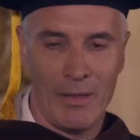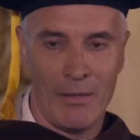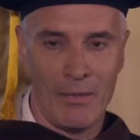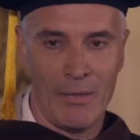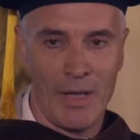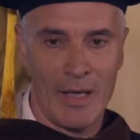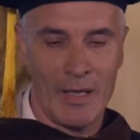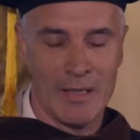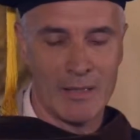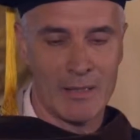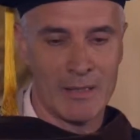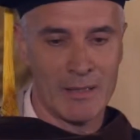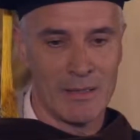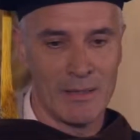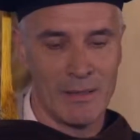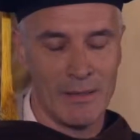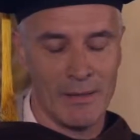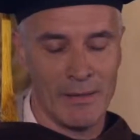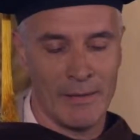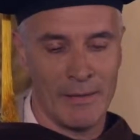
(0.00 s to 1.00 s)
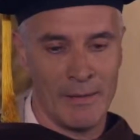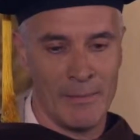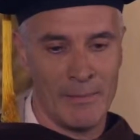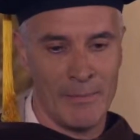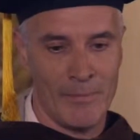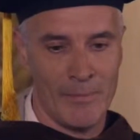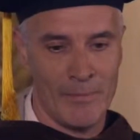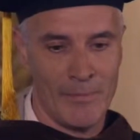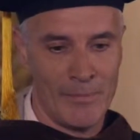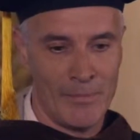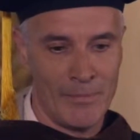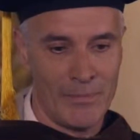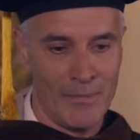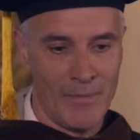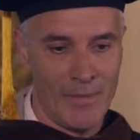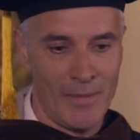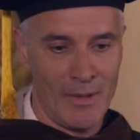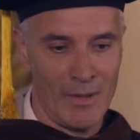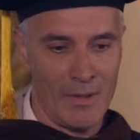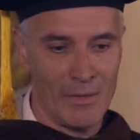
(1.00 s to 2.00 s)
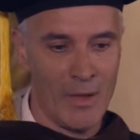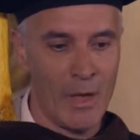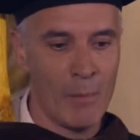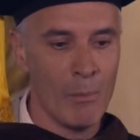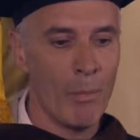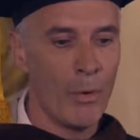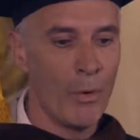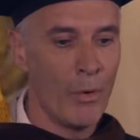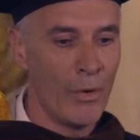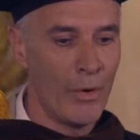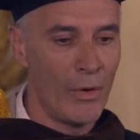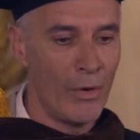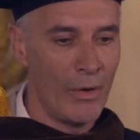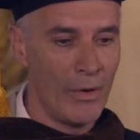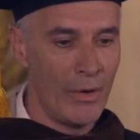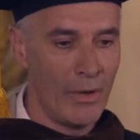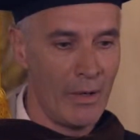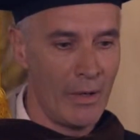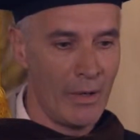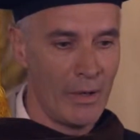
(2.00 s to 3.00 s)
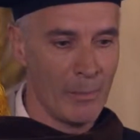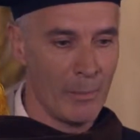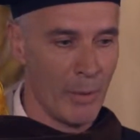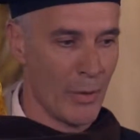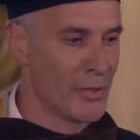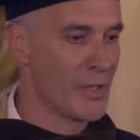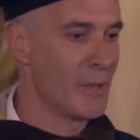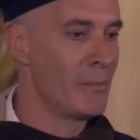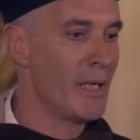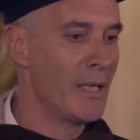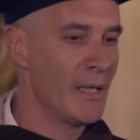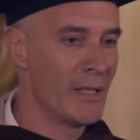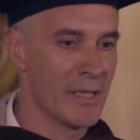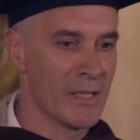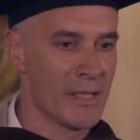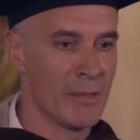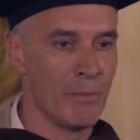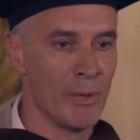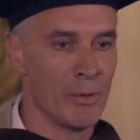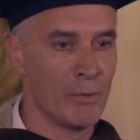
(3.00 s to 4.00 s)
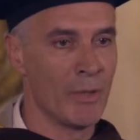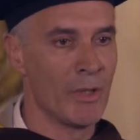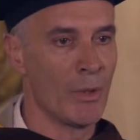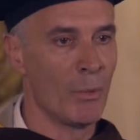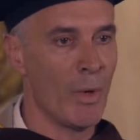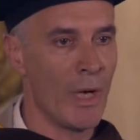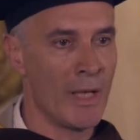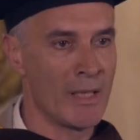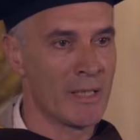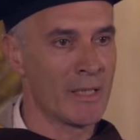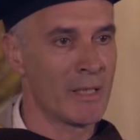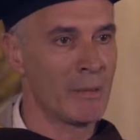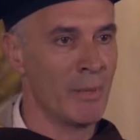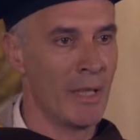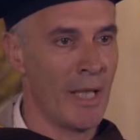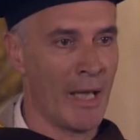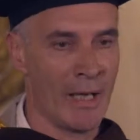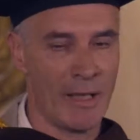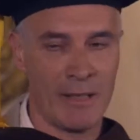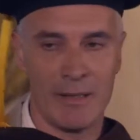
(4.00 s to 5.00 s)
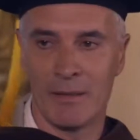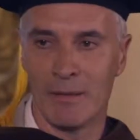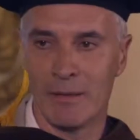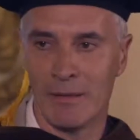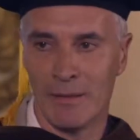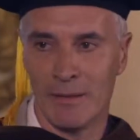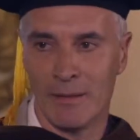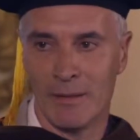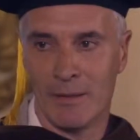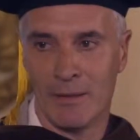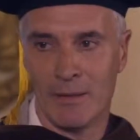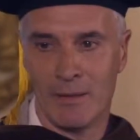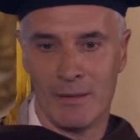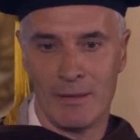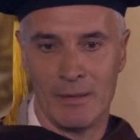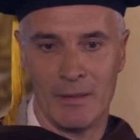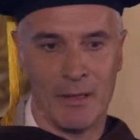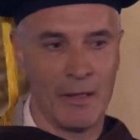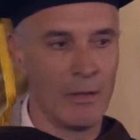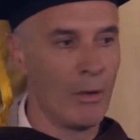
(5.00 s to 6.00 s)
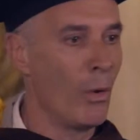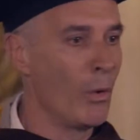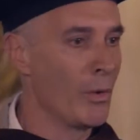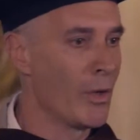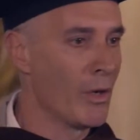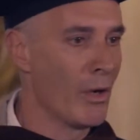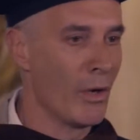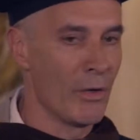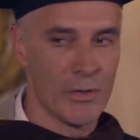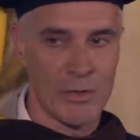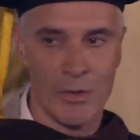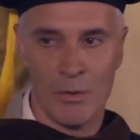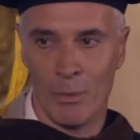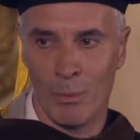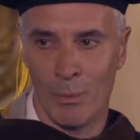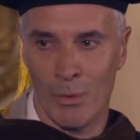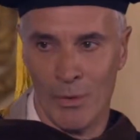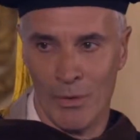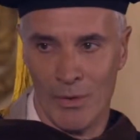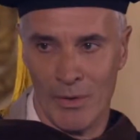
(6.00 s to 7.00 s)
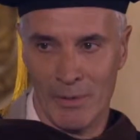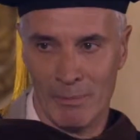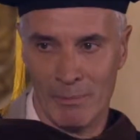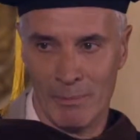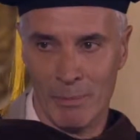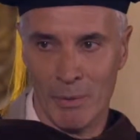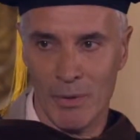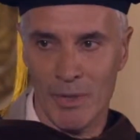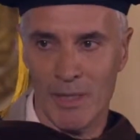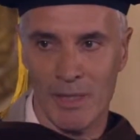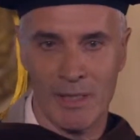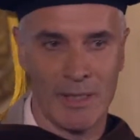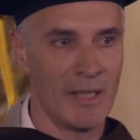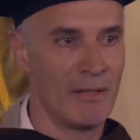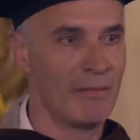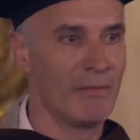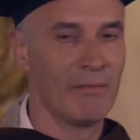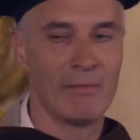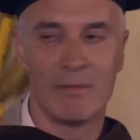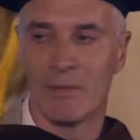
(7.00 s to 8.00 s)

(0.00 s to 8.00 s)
that there are more possibilities in between the white and the black than in all the colors of the world. And Paulina gave